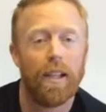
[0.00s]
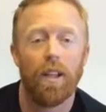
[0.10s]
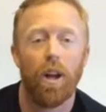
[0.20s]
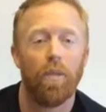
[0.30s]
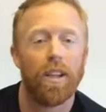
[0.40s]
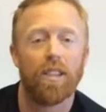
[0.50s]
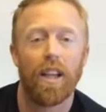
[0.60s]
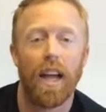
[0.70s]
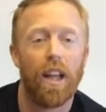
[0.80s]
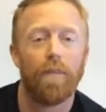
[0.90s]

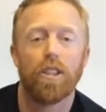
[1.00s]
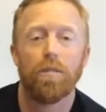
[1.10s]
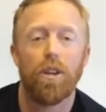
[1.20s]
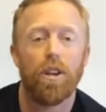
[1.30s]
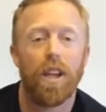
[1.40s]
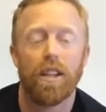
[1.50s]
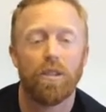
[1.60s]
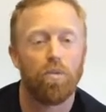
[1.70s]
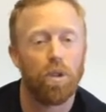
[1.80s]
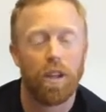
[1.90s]
love this community.
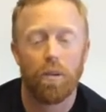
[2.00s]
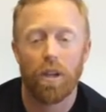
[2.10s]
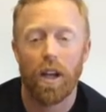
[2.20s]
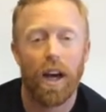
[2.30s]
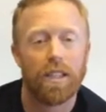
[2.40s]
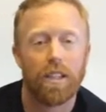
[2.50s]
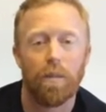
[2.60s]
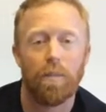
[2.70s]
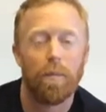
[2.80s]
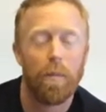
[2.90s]
It's really, really
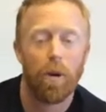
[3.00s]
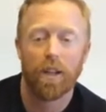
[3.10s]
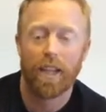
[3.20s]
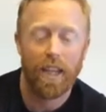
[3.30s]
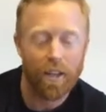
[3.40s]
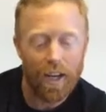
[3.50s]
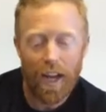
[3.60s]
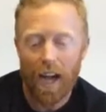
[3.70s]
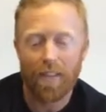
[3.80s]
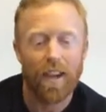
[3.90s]
awesome. People are killing
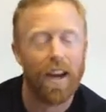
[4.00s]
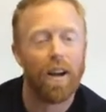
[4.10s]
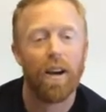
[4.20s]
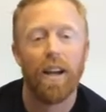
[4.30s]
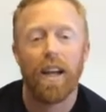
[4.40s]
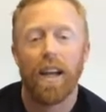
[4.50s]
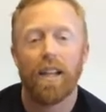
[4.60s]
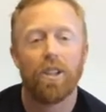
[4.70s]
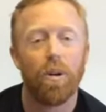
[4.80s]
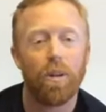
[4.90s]
it out there,
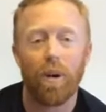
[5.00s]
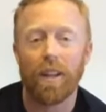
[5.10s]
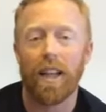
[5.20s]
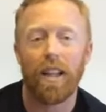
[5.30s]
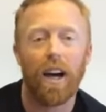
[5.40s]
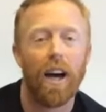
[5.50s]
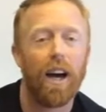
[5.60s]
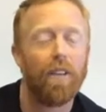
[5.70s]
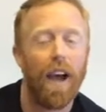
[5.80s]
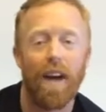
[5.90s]
doing what they
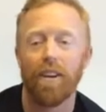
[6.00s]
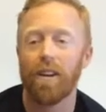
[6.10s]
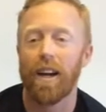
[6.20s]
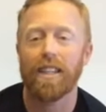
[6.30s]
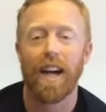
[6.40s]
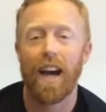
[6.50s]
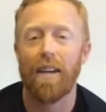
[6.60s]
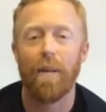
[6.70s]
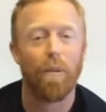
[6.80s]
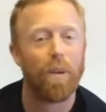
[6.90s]
love, having a great
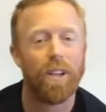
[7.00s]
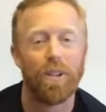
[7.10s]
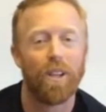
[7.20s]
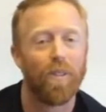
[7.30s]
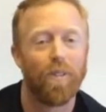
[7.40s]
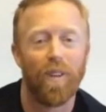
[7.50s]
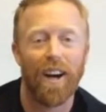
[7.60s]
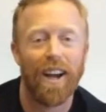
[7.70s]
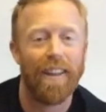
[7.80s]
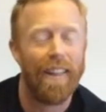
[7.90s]
time. Remember, we do this for
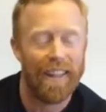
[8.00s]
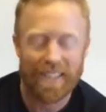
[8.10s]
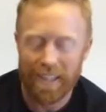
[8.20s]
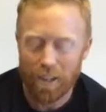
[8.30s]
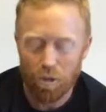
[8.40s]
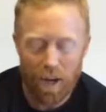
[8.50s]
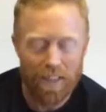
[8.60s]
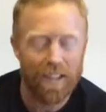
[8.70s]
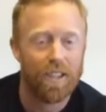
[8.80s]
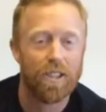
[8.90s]
fun, and it's a
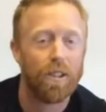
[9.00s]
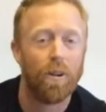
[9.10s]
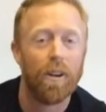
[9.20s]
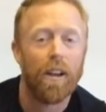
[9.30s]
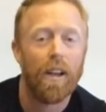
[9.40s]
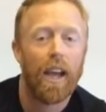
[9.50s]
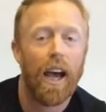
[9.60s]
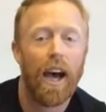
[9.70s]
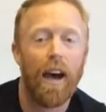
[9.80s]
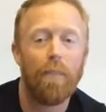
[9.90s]
great thing to do.
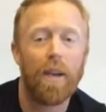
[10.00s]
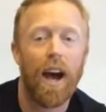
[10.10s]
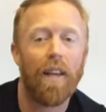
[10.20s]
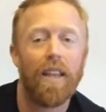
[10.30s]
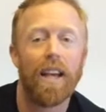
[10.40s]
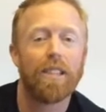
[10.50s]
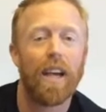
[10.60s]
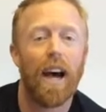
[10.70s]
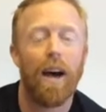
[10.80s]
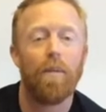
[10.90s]
Beyond this,
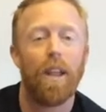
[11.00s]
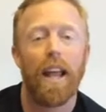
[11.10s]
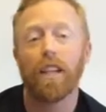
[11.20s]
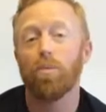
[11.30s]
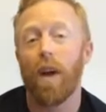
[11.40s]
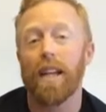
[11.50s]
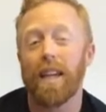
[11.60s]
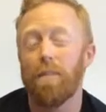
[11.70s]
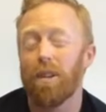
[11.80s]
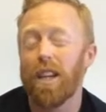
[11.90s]
the next race
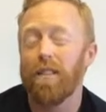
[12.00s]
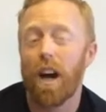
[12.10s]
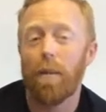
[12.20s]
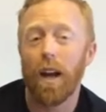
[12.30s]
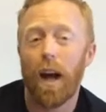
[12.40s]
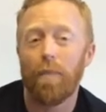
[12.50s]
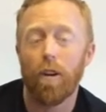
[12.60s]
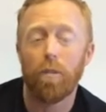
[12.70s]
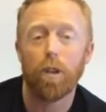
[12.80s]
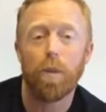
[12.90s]
I believe coming up
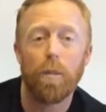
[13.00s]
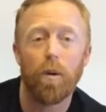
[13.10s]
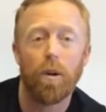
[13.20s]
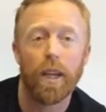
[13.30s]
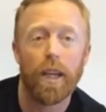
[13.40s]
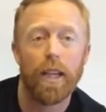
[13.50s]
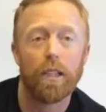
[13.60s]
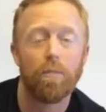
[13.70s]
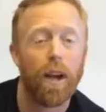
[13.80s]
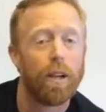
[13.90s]
for most people
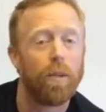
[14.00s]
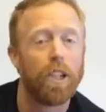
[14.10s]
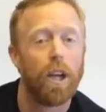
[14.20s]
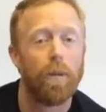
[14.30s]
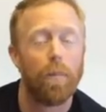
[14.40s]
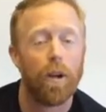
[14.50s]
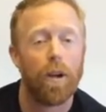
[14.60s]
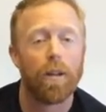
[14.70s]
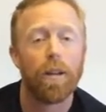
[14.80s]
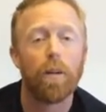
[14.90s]
is Breckenridge coming up here
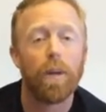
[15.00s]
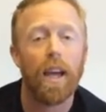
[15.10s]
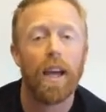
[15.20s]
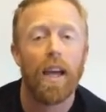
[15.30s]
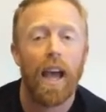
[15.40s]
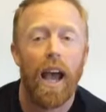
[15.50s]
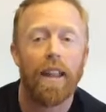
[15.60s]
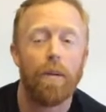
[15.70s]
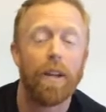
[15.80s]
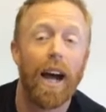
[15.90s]
in a little bit,
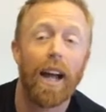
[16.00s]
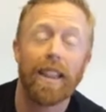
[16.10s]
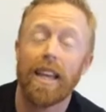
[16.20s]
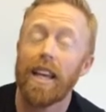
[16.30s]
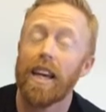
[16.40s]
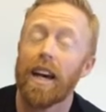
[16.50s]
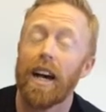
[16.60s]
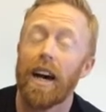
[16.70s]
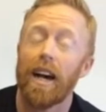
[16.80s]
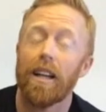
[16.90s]
and then we got
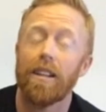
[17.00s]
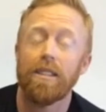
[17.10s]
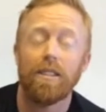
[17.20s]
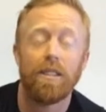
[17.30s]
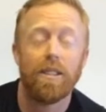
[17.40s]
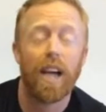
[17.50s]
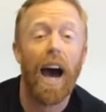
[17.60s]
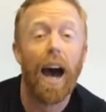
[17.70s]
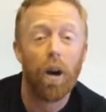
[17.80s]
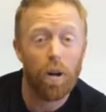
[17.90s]
the
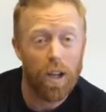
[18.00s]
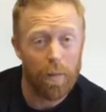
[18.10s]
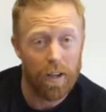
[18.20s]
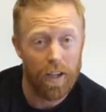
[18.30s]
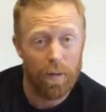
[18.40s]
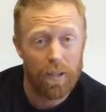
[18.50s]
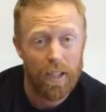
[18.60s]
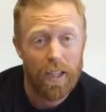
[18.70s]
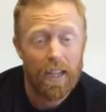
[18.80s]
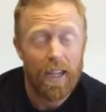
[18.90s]
Tahoe coming up.
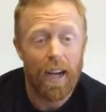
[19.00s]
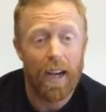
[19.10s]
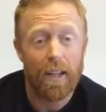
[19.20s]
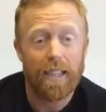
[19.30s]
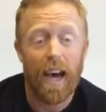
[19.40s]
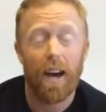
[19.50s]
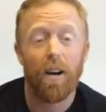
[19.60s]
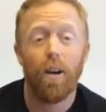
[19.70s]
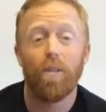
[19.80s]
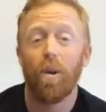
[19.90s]

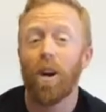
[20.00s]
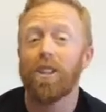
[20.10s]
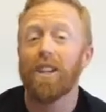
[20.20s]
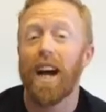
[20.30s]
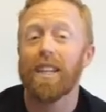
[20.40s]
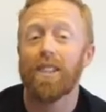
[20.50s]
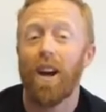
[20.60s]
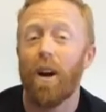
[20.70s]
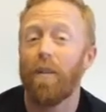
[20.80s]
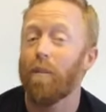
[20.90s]
Tahoe, of course, you guys
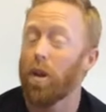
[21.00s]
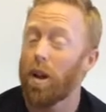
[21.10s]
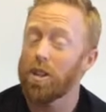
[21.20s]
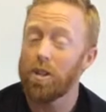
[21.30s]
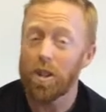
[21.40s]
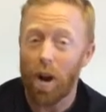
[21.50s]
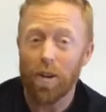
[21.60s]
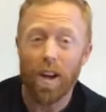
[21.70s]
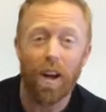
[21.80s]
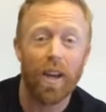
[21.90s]
know, and for those who
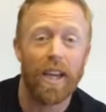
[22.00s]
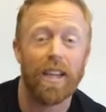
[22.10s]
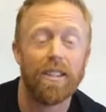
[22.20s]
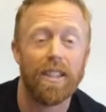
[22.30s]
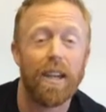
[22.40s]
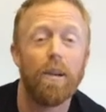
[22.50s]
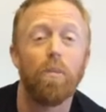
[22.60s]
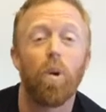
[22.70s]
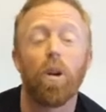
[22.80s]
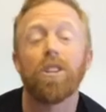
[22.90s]
don't know, is the
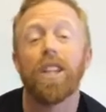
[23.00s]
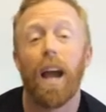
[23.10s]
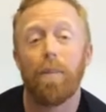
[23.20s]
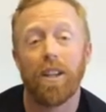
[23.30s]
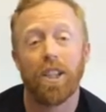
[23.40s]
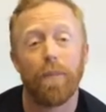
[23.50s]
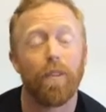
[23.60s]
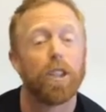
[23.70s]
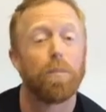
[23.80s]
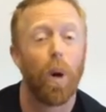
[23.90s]
world championship
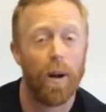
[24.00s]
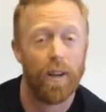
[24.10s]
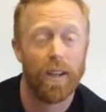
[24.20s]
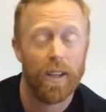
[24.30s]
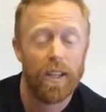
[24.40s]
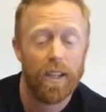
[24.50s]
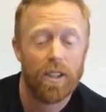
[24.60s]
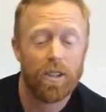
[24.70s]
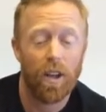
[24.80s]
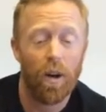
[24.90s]
for Spartan.
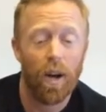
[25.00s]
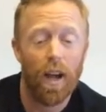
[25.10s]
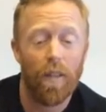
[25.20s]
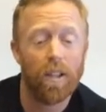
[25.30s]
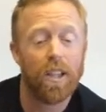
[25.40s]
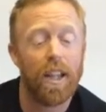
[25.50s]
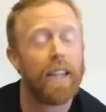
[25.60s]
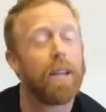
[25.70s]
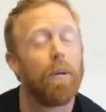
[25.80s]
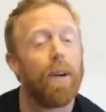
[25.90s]
So those are the
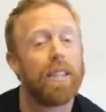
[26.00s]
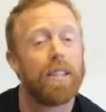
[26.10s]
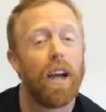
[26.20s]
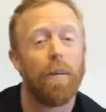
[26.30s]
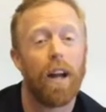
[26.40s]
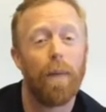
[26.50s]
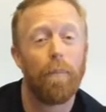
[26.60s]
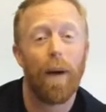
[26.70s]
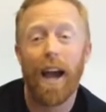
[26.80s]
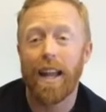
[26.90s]
next couple races coming
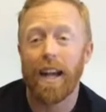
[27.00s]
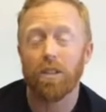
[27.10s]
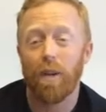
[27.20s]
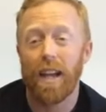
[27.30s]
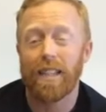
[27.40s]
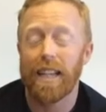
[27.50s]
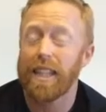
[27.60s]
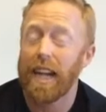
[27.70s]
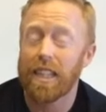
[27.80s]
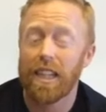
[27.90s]
up. My next race
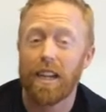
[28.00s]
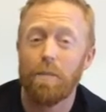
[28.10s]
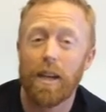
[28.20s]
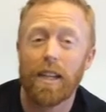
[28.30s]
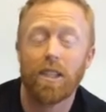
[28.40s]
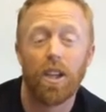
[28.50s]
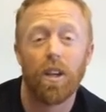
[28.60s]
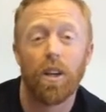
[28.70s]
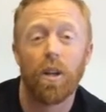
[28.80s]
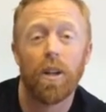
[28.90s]
is actually going to be
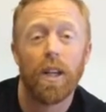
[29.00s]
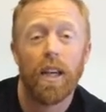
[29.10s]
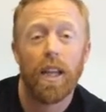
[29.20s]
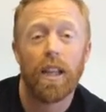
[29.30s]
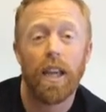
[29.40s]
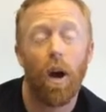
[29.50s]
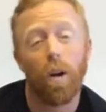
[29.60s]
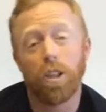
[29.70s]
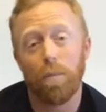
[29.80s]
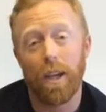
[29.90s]
till the
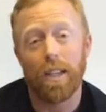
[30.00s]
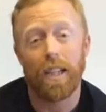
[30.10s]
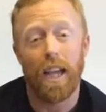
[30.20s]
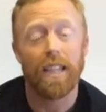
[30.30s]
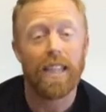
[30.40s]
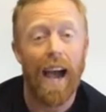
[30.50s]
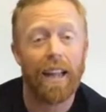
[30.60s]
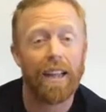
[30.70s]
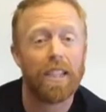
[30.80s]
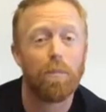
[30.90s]
Ultra Beast in
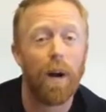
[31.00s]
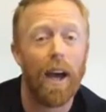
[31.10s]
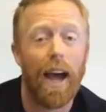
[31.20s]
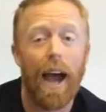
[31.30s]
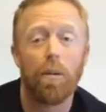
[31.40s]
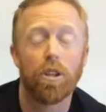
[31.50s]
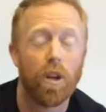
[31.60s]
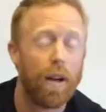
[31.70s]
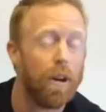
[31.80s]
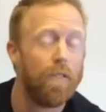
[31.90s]
Dallas, but I will
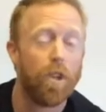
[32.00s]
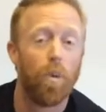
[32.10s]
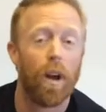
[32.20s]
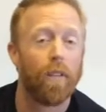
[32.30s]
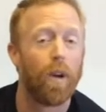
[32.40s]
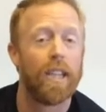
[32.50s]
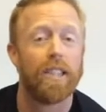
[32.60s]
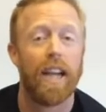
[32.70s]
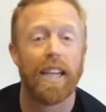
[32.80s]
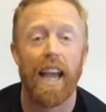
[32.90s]
try to review whatever
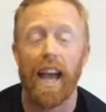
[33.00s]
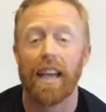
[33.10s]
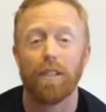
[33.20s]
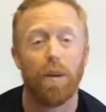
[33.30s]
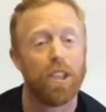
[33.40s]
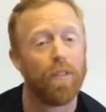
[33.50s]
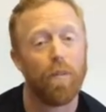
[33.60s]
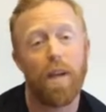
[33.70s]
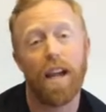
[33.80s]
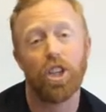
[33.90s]
races I can, get as much
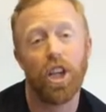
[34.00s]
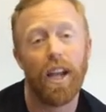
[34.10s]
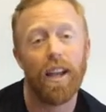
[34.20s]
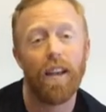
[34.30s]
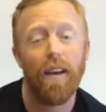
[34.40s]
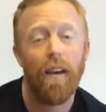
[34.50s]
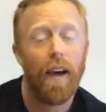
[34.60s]
information.